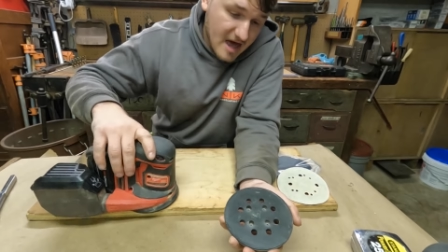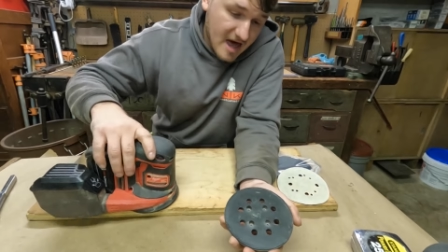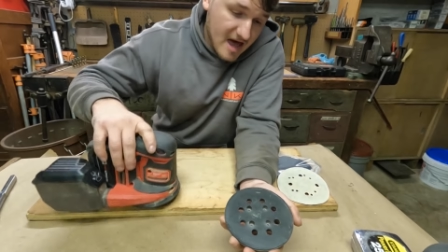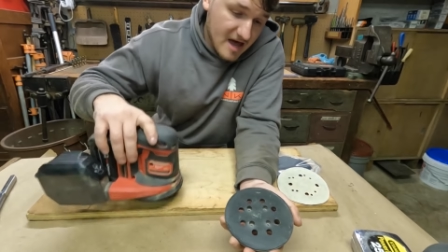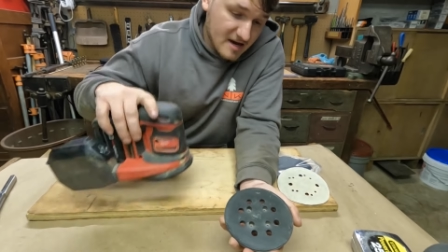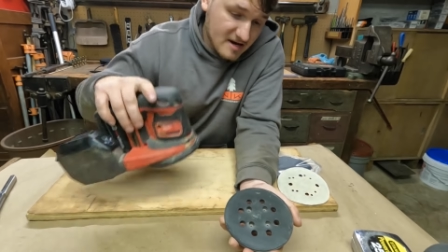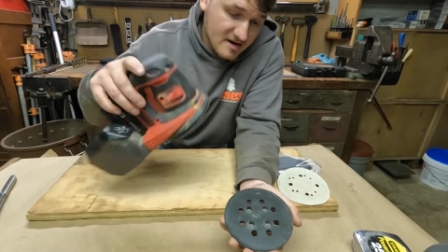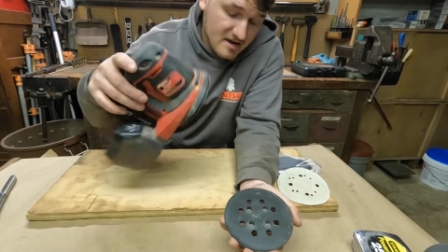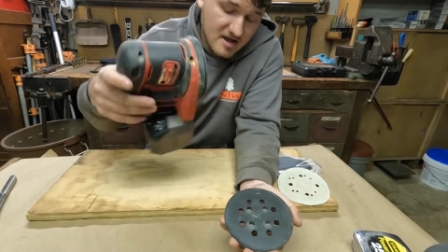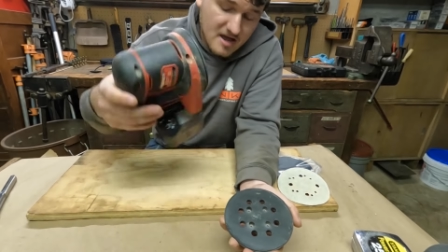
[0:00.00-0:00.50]

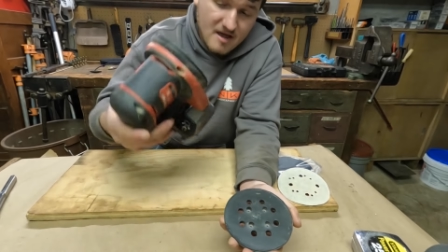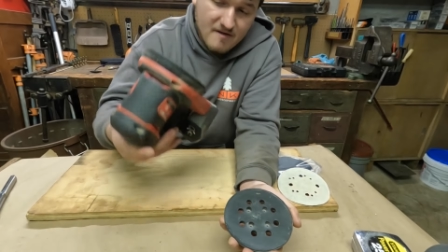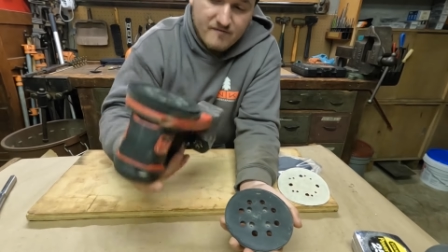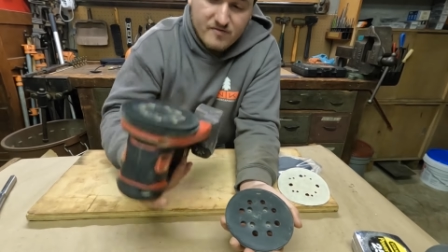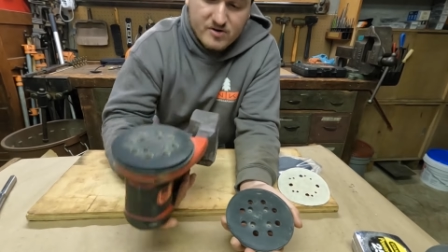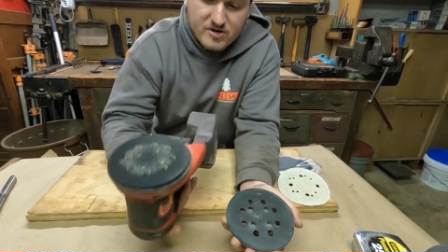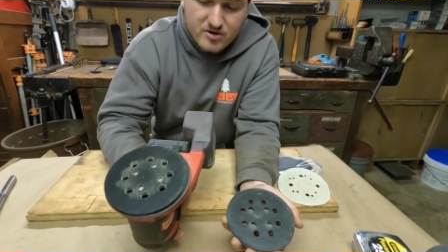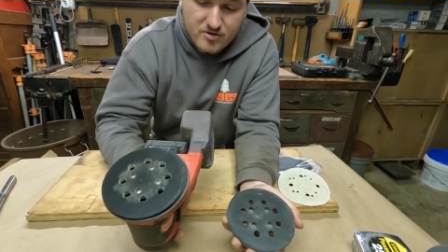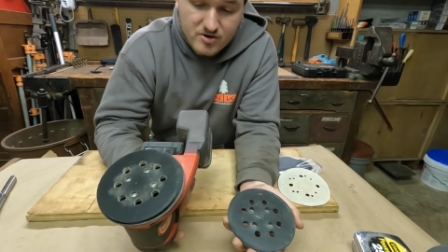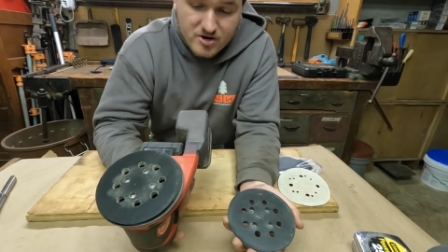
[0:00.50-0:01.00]
And if
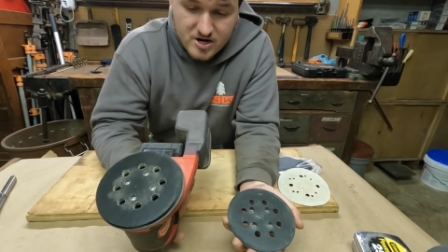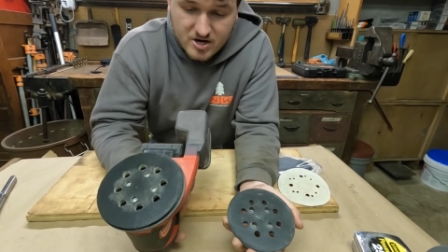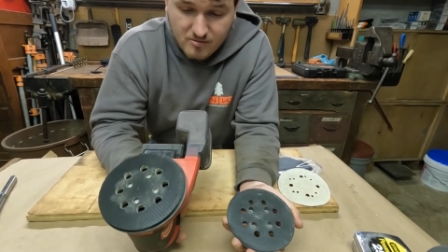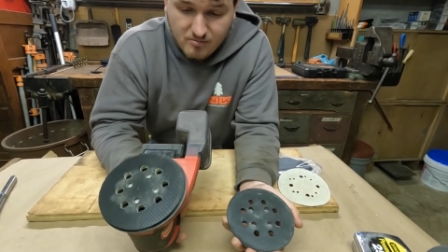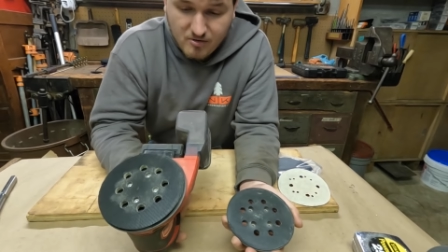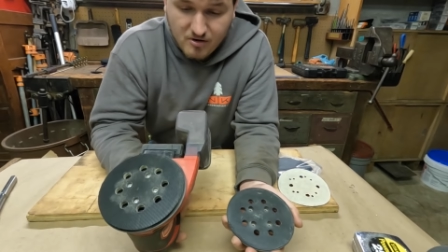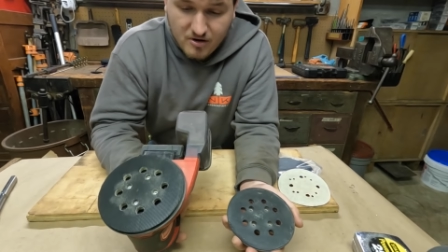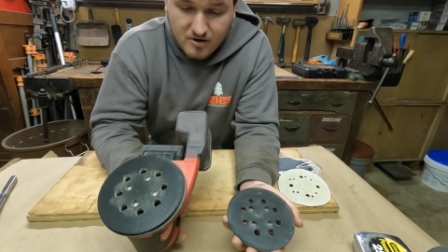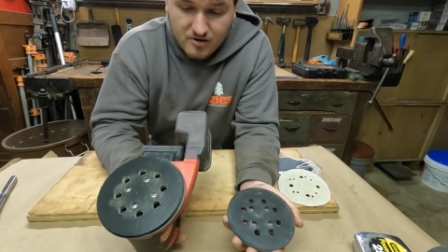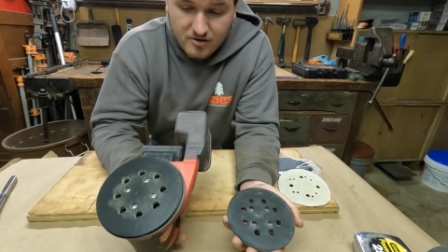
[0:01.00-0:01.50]
you do need to
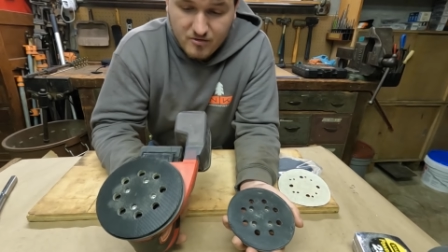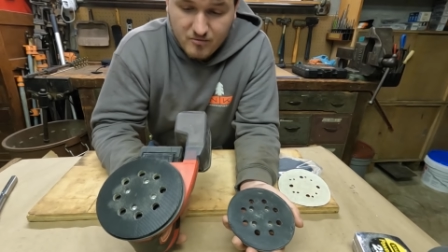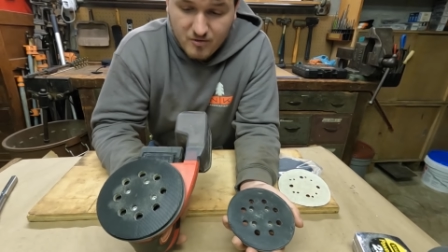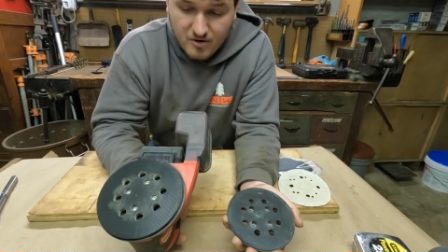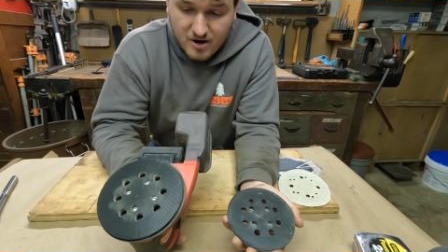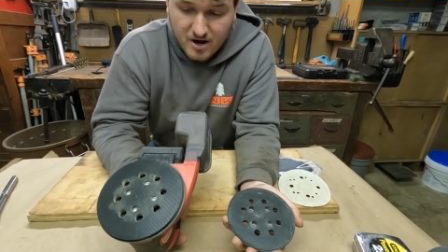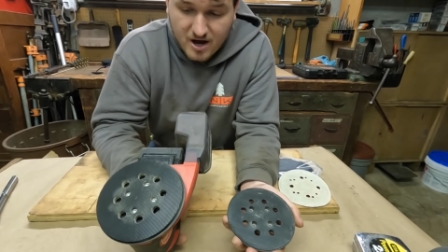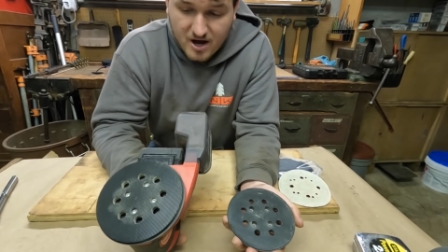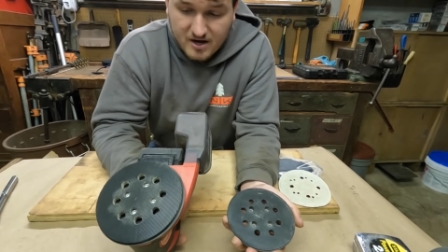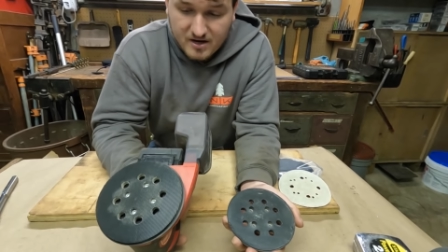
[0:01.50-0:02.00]
put a new
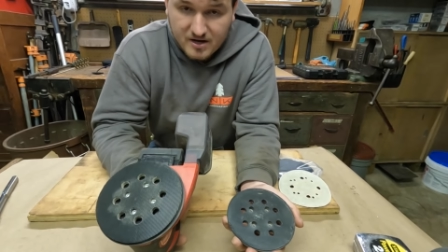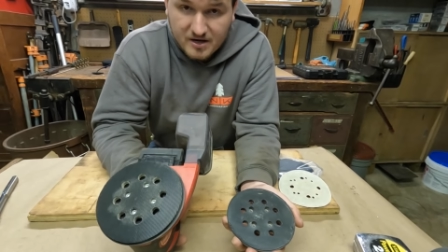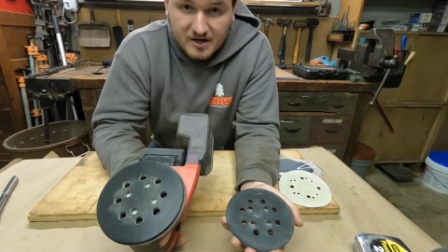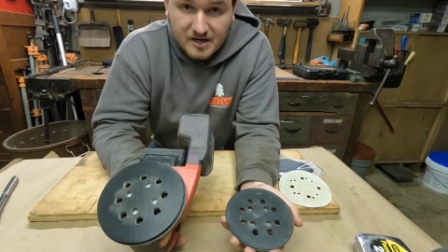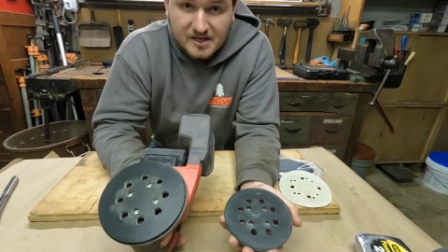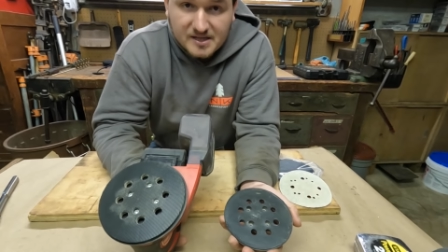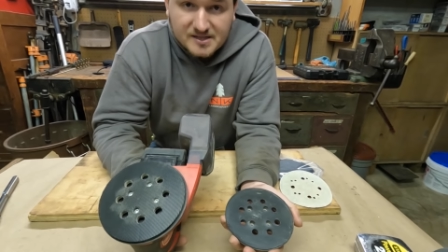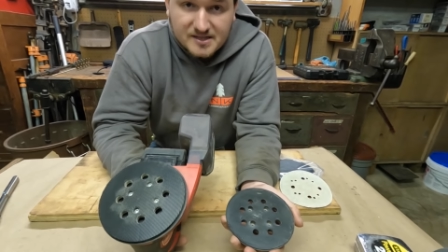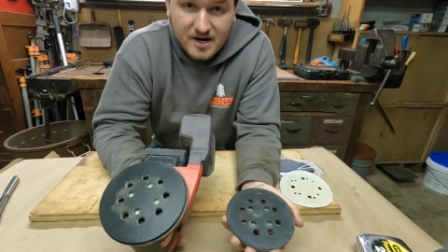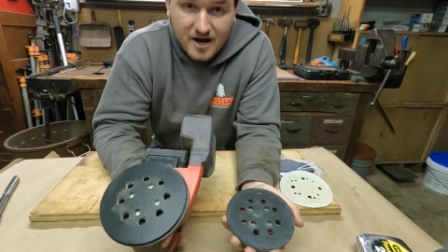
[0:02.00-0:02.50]
one on,
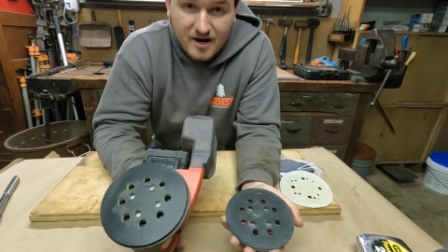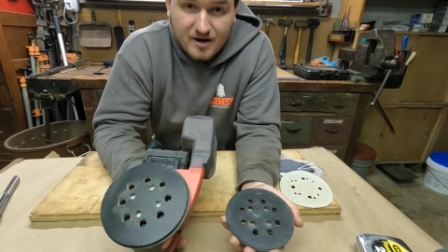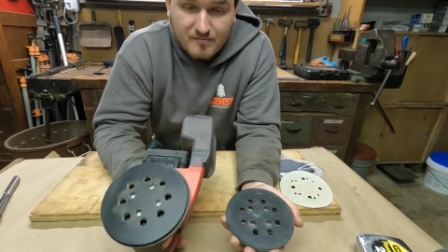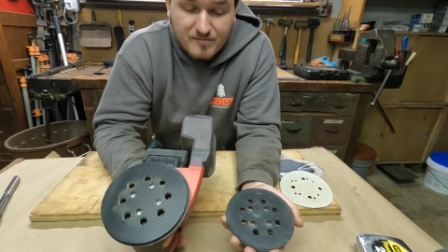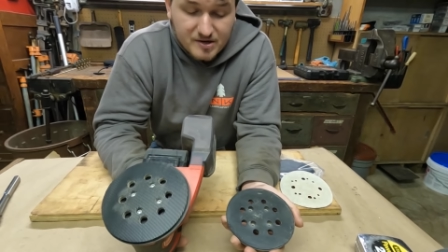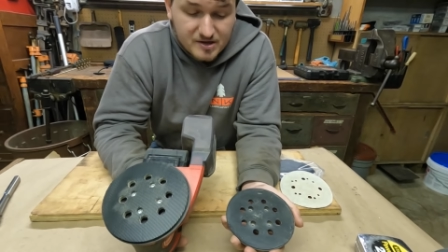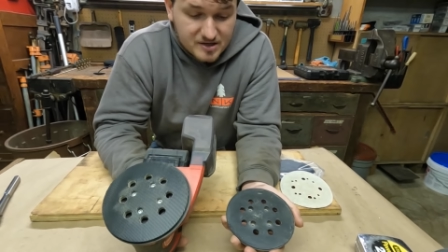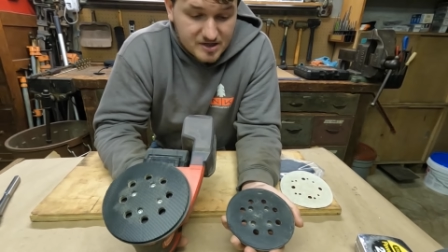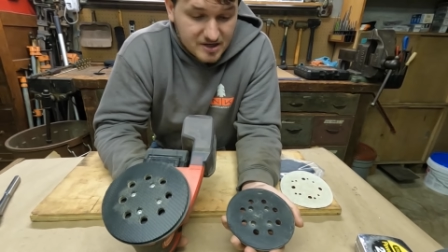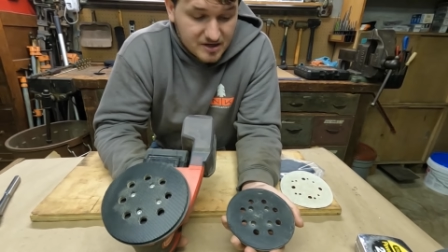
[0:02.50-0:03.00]
it's not a
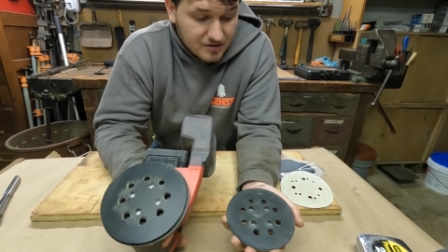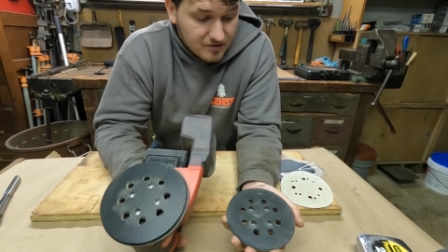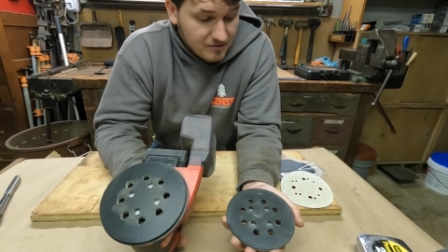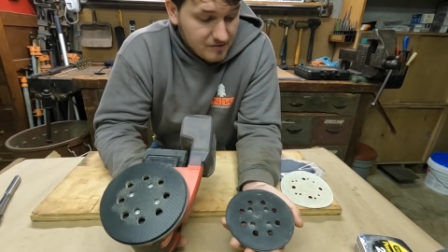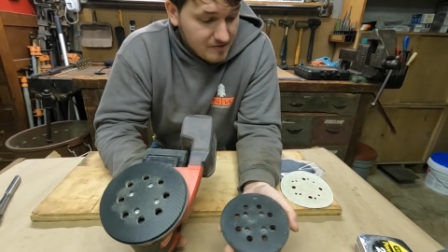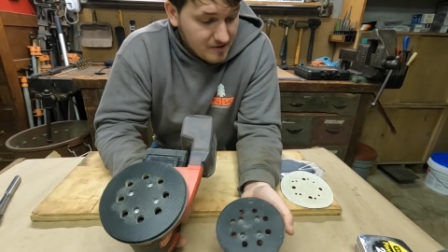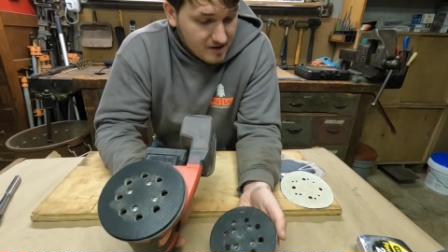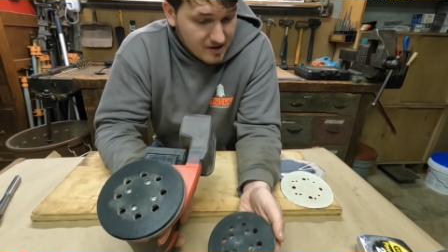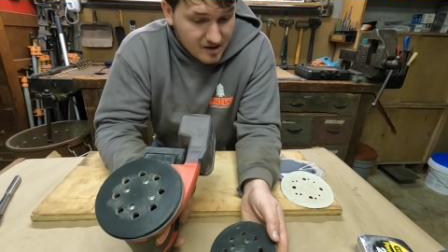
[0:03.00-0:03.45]
big deal.